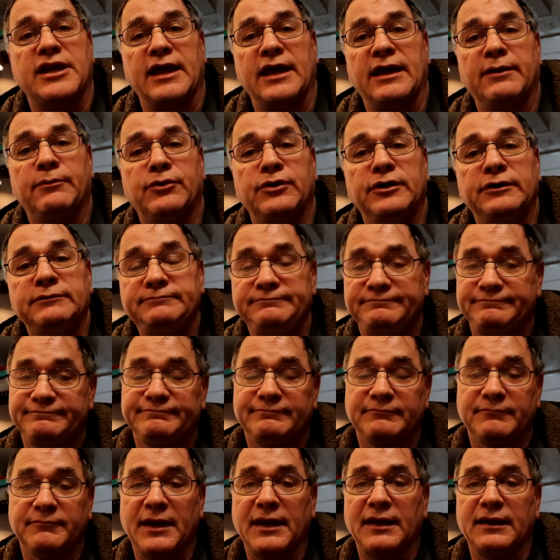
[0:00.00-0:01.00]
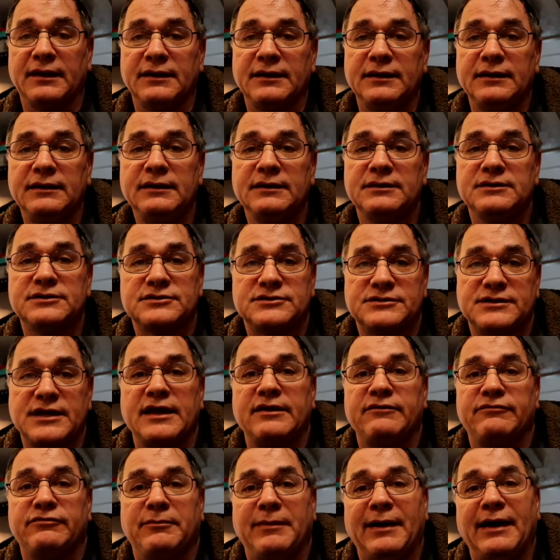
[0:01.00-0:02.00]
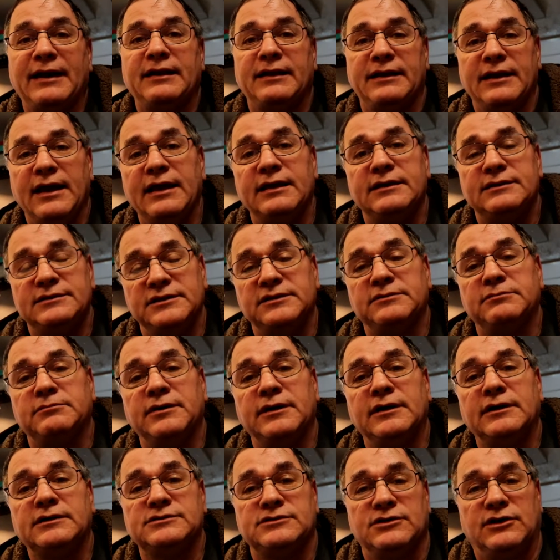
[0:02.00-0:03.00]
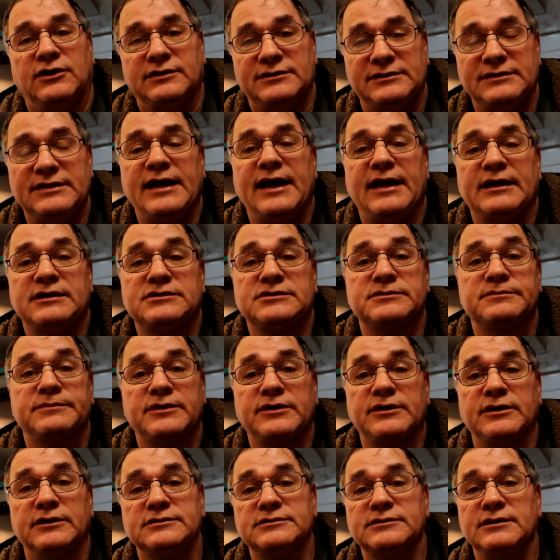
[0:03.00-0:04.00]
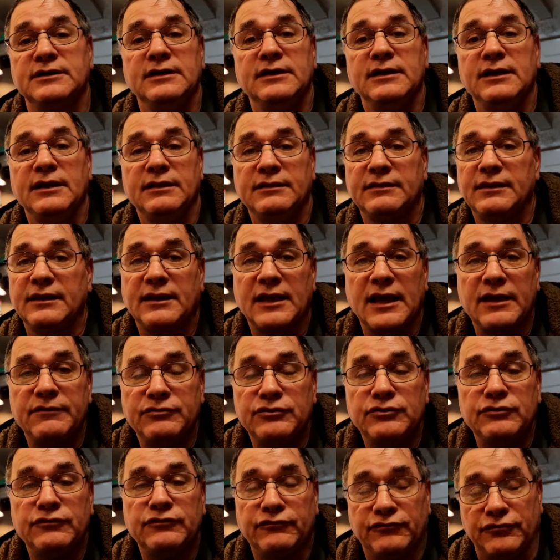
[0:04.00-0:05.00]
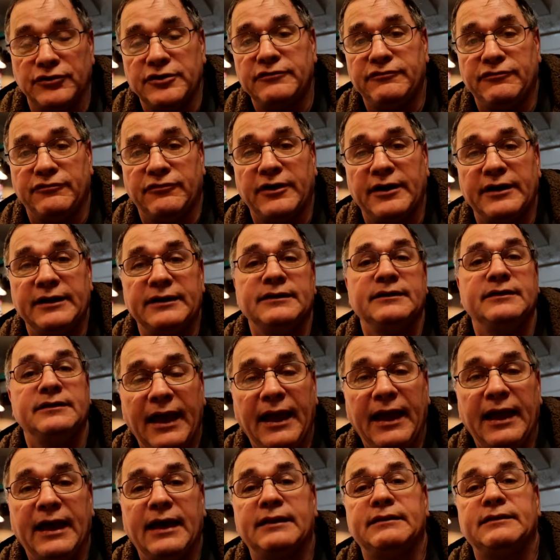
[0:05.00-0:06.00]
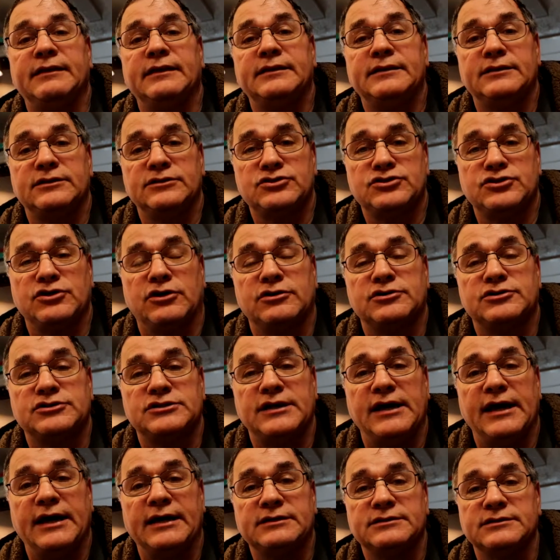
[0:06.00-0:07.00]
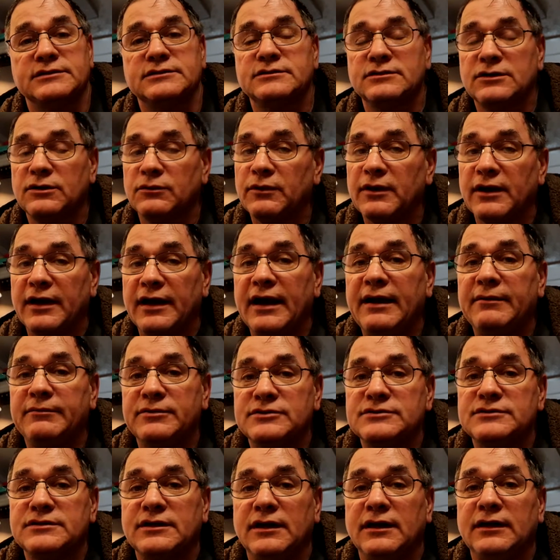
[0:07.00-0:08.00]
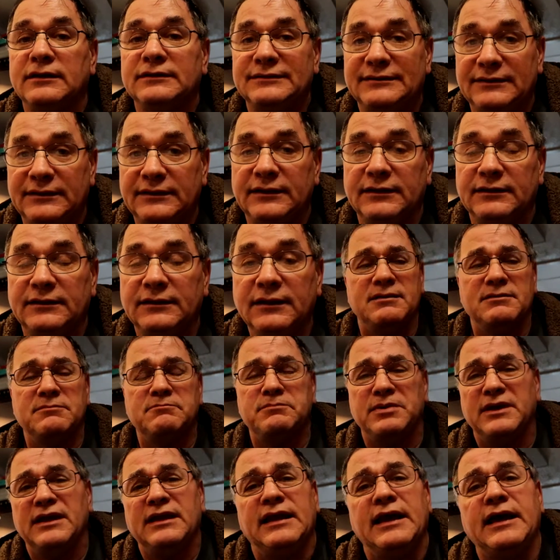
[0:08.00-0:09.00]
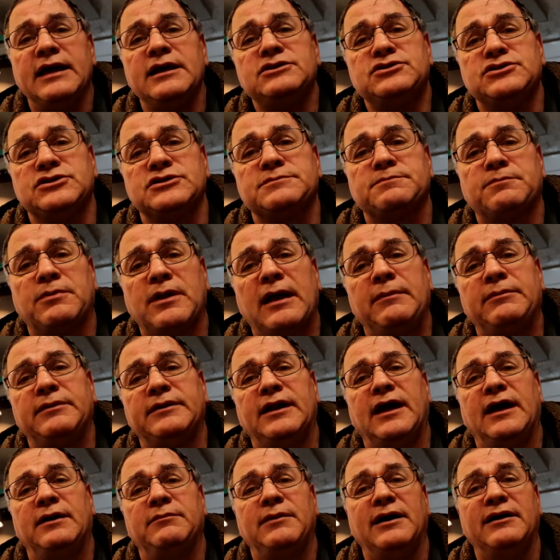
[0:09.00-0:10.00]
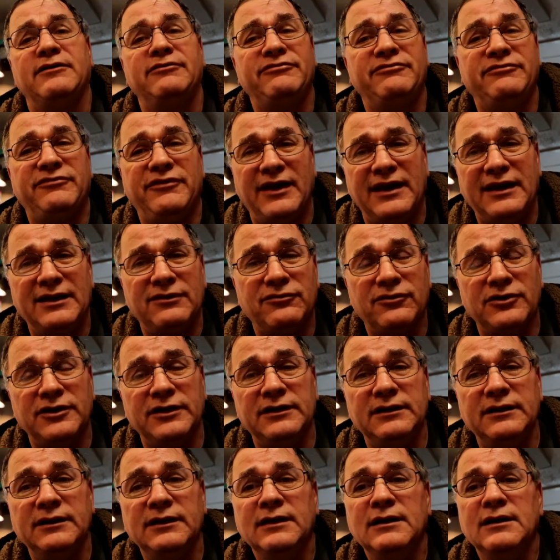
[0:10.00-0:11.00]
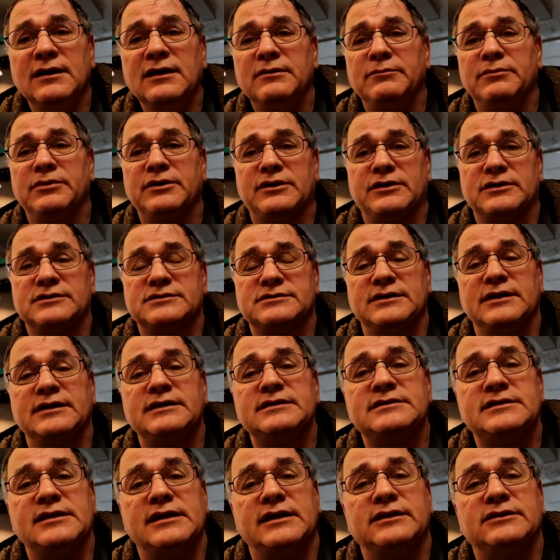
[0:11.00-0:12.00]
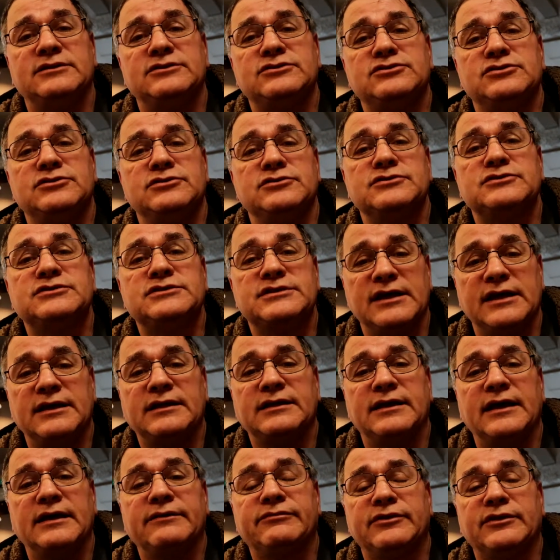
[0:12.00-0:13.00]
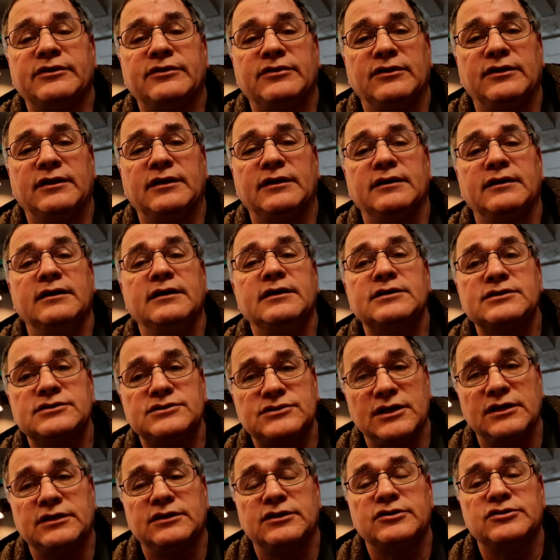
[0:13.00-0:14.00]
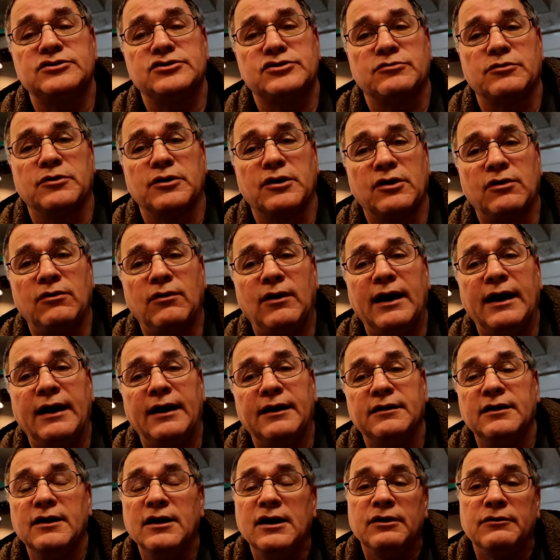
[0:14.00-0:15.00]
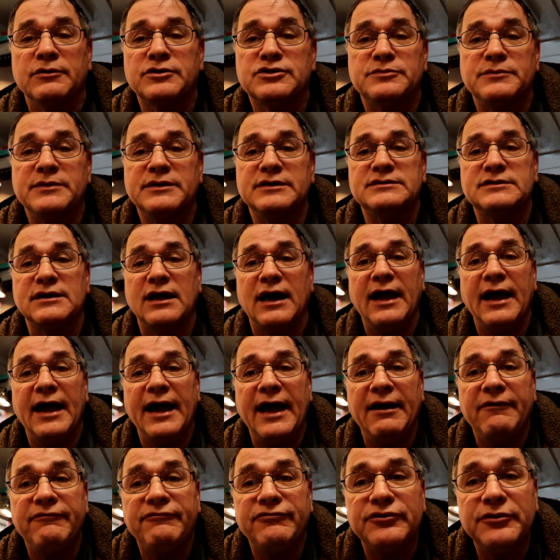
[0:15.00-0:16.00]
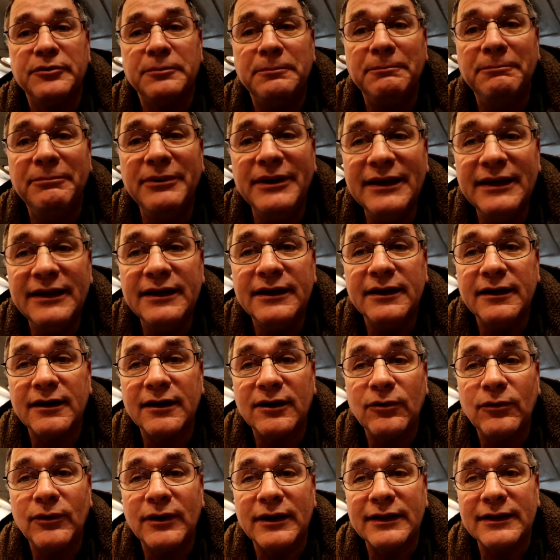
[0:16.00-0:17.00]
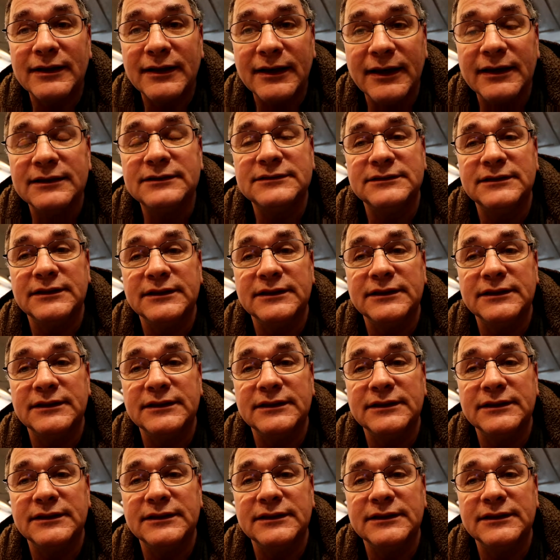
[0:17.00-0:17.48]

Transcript: Camera, mainly to save about 18 bucks on taxes, because they gave you free freight and they didn't charge taxes where Amazon did. B&H is probably not my favorite because they tend to send everything signature required, which means I have to be here when it gets